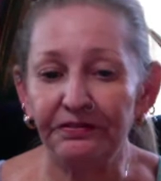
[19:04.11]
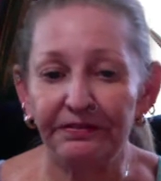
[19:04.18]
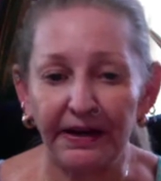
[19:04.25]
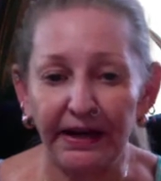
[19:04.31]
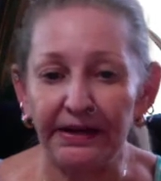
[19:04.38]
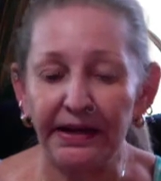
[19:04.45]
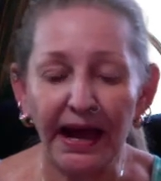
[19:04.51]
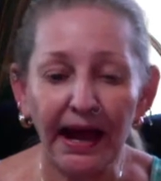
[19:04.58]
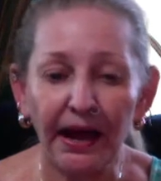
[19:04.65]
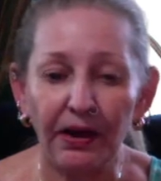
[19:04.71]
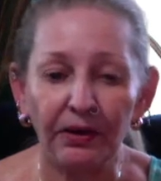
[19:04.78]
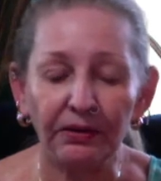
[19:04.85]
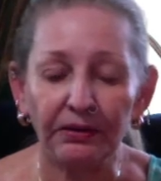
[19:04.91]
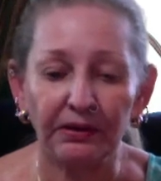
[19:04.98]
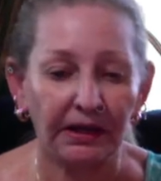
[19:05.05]
find
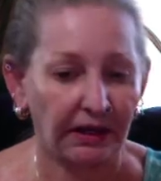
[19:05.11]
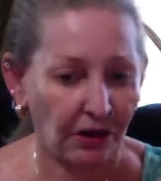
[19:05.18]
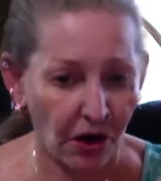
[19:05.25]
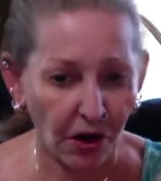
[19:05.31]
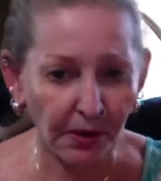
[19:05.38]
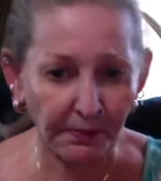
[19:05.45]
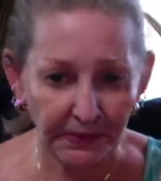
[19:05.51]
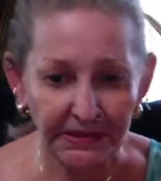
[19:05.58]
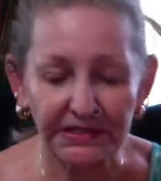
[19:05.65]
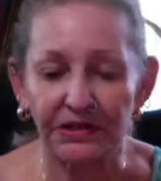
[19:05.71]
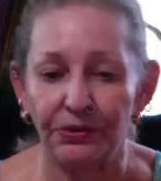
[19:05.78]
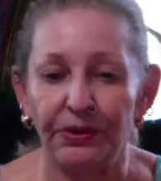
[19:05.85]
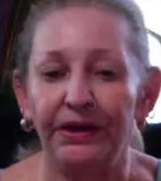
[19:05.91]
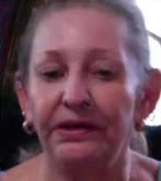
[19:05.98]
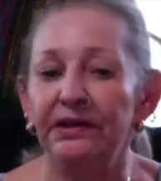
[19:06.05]
out that karma is
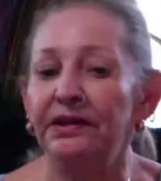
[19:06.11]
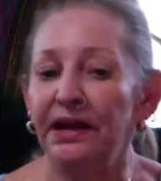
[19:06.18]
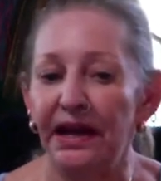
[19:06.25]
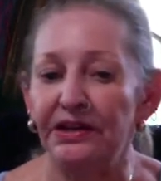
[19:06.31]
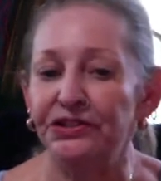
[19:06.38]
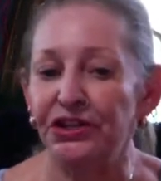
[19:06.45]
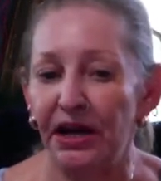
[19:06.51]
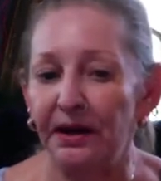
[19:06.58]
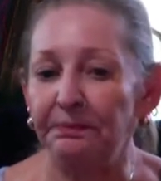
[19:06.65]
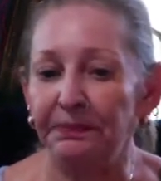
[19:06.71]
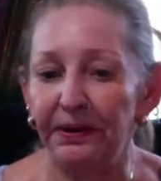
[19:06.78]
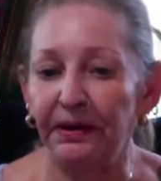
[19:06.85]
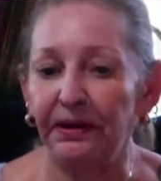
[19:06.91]
going to catch up,